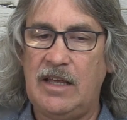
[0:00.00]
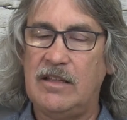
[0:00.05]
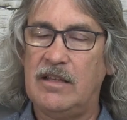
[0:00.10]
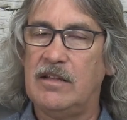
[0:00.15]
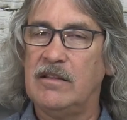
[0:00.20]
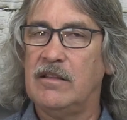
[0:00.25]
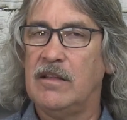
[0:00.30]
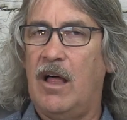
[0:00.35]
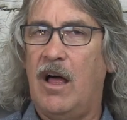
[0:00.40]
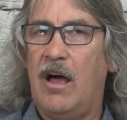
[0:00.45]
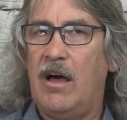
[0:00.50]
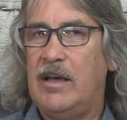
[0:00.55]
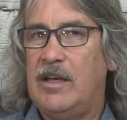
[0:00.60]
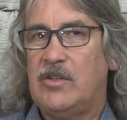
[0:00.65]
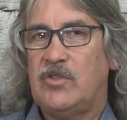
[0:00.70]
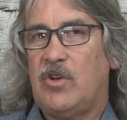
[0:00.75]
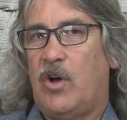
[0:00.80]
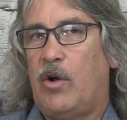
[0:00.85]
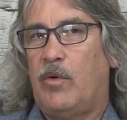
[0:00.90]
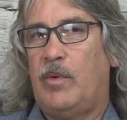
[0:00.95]
the law
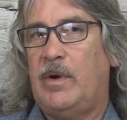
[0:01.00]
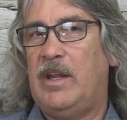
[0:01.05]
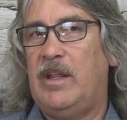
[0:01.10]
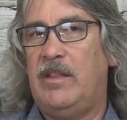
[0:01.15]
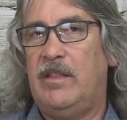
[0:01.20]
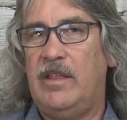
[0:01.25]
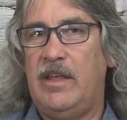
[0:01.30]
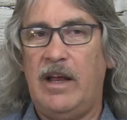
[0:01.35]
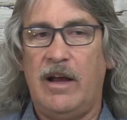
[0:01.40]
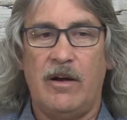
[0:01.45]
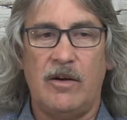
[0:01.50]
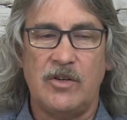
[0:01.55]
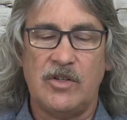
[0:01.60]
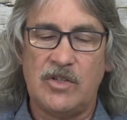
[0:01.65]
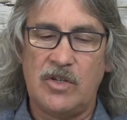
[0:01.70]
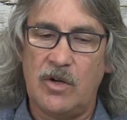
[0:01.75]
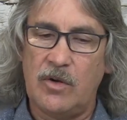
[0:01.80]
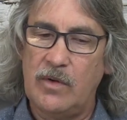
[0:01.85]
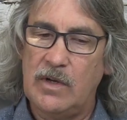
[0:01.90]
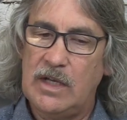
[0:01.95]
is already there.
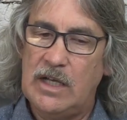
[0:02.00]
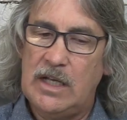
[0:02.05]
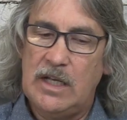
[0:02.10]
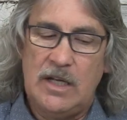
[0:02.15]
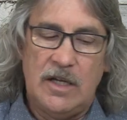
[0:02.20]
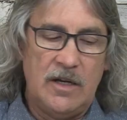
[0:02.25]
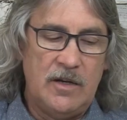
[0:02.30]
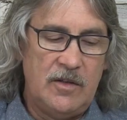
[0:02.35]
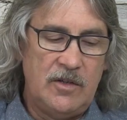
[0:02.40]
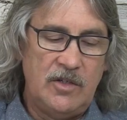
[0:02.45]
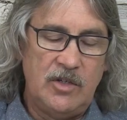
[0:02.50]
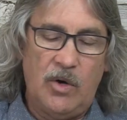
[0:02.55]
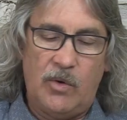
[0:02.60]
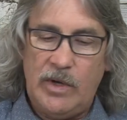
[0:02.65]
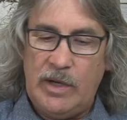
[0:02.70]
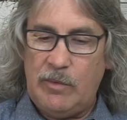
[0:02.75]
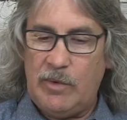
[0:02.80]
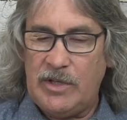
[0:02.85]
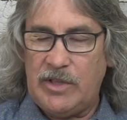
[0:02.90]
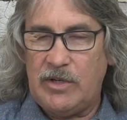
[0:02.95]
So
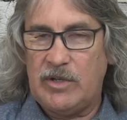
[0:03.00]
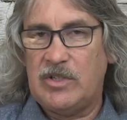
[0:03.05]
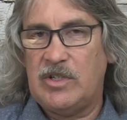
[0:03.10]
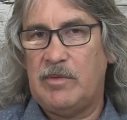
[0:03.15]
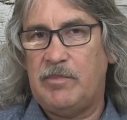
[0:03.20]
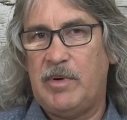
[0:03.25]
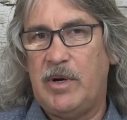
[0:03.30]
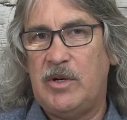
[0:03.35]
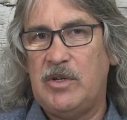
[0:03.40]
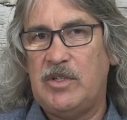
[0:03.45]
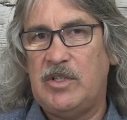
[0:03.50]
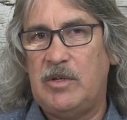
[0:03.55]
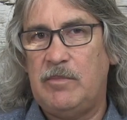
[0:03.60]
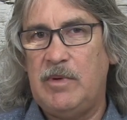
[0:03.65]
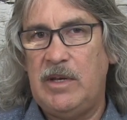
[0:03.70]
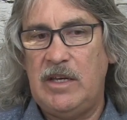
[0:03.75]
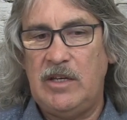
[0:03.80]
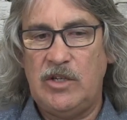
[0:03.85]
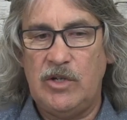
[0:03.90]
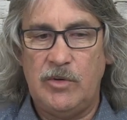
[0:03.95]
knowing what they're supposed to
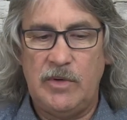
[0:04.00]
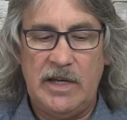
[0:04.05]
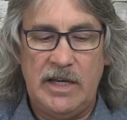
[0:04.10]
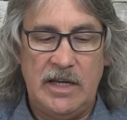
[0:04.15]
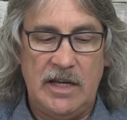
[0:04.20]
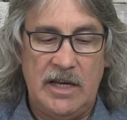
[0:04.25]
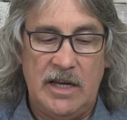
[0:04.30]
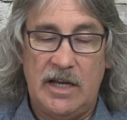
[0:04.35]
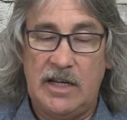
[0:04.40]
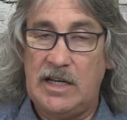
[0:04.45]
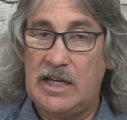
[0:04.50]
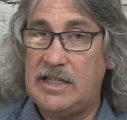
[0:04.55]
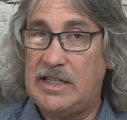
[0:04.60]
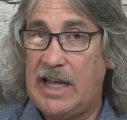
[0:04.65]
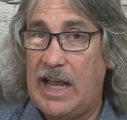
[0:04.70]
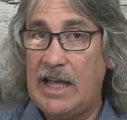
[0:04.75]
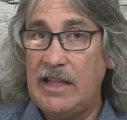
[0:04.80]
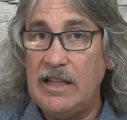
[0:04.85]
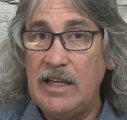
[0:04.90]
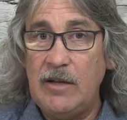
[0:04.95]
be doing on
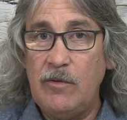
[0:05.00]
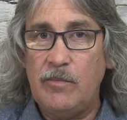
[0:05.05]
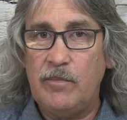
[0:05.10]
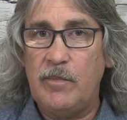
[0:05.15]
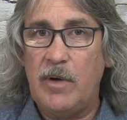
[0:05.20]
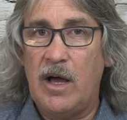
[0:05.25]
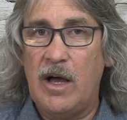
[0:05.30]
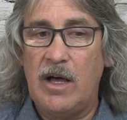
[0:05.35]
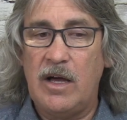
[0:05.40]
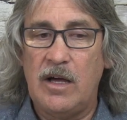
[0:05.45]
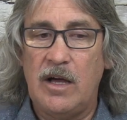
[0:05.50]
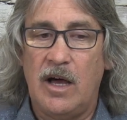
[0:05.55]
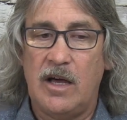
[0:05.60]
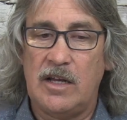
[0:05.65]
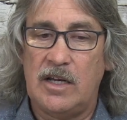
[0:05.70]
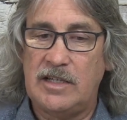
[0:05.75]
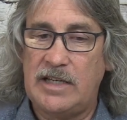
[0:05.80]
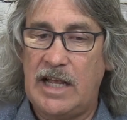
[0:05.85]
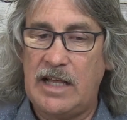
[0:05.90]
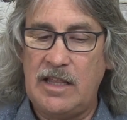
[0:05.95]

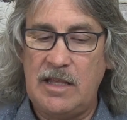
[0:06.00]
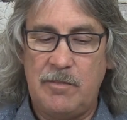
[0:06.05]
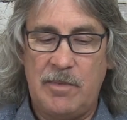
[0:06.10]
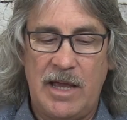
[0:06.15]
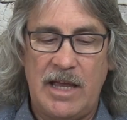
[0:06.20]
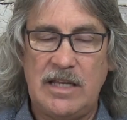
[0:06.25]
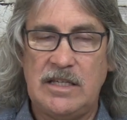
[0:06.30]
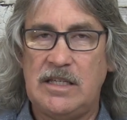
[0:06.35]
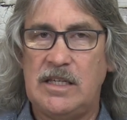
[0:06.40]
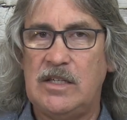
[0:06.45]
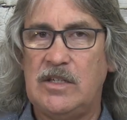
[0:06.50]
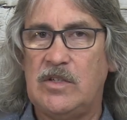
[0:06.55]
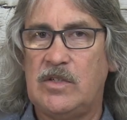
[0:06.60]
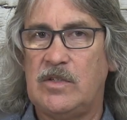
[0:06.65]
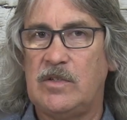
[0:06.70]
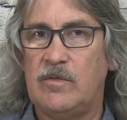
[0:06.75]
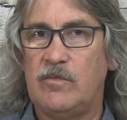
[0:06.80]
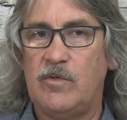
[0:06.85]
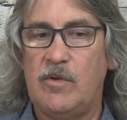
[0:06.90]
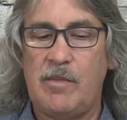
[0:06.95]
a daily
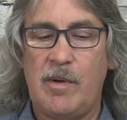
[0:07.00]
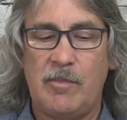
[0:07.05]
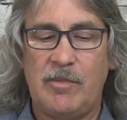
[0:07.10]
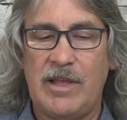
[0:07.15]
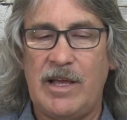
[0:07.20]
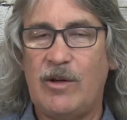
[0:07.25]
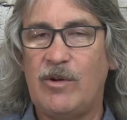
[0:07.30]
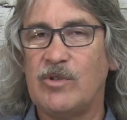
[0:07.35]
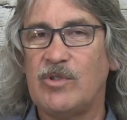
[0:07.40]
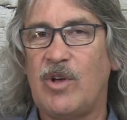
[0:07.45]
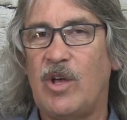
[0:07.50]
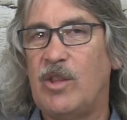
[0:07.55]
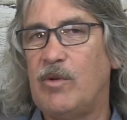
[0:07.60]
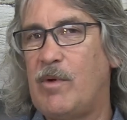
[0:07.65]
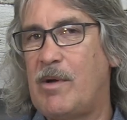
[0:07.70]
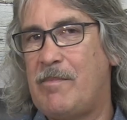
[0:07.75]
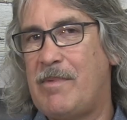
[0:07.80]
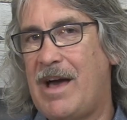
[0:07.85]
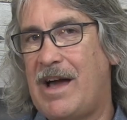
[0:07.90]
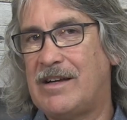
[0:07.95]
basis, remember that goes all the
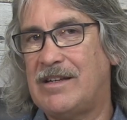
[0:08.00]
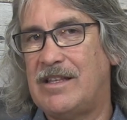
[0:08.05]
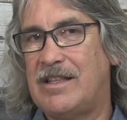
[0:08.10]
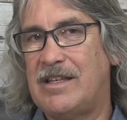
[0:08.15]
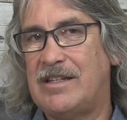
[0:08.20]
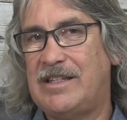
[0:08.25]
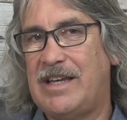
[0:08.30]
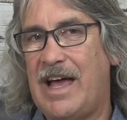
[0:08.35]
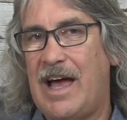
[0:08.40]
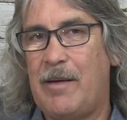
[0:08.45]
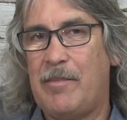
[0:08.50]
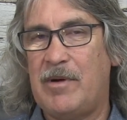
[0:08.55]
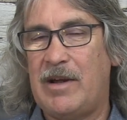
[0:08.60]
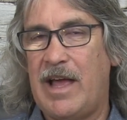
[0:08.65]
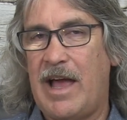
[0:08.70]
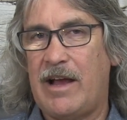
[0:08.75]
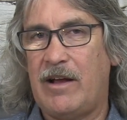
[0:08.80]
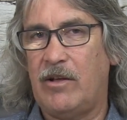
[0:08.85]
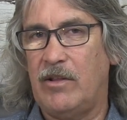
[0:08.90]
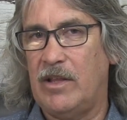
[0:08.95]
way back to the
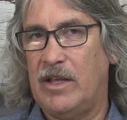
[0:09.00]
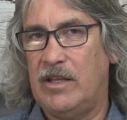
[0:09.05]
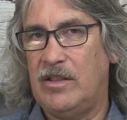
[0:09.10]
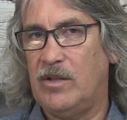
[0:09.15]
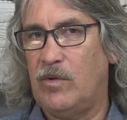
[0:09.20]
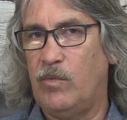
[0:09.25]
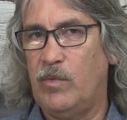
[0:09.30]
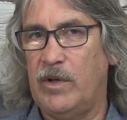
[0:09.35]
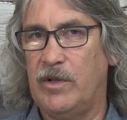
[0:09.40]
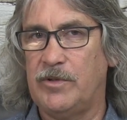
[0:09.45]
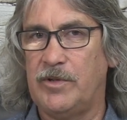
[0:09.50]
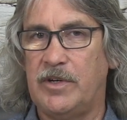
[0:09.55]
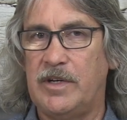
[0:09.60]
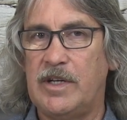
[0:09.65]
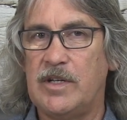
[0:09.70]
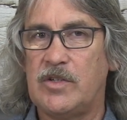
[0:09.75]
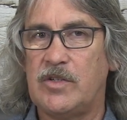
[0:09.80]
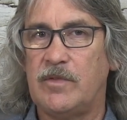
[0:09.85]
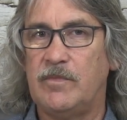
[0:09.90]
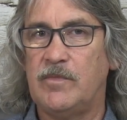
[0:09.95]
tabernacle in the
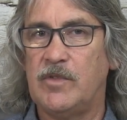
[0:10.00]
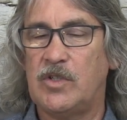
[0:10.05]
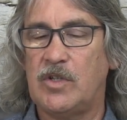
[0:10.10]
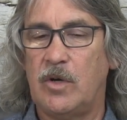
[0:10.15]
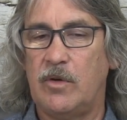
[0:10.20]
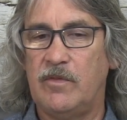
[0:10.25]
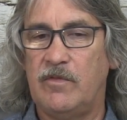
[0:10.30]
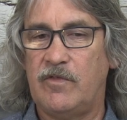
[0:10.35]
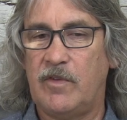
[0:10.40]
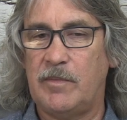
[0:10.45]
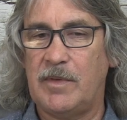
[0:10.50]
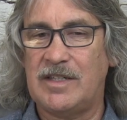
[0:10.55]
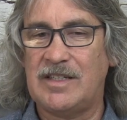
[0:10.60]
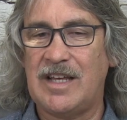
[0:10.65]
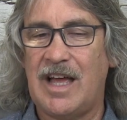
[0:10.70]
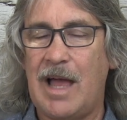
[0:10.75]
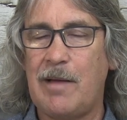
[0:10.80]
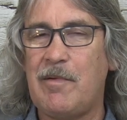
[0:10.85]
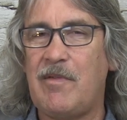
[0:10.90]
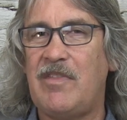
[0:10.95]
wilderness. So from the
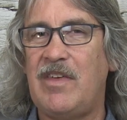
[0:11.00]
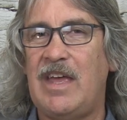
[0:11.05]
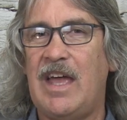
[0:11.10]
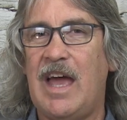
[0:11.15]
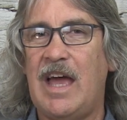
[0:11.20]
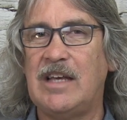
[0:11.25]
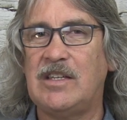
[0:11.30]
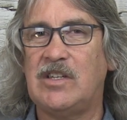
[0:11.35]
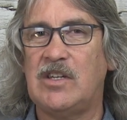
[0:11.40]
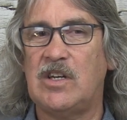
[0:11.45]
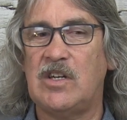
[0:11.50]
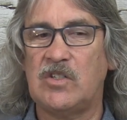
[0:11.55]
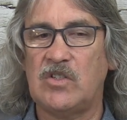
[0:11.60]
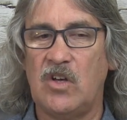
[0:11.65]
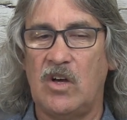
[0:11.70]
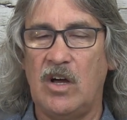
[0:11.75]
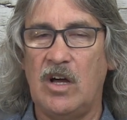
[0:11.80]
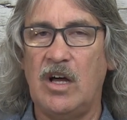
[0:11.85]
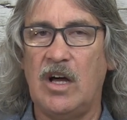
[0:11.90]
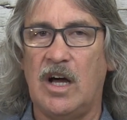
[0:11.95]
time of the Exodus
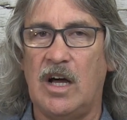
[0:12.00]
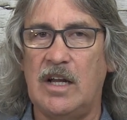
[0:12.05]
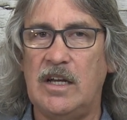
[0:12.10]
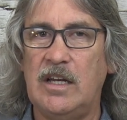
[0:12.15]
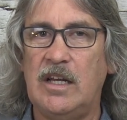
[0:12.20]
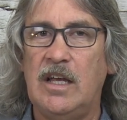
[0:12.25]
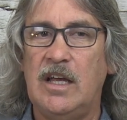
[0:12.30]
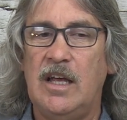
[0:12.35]
on,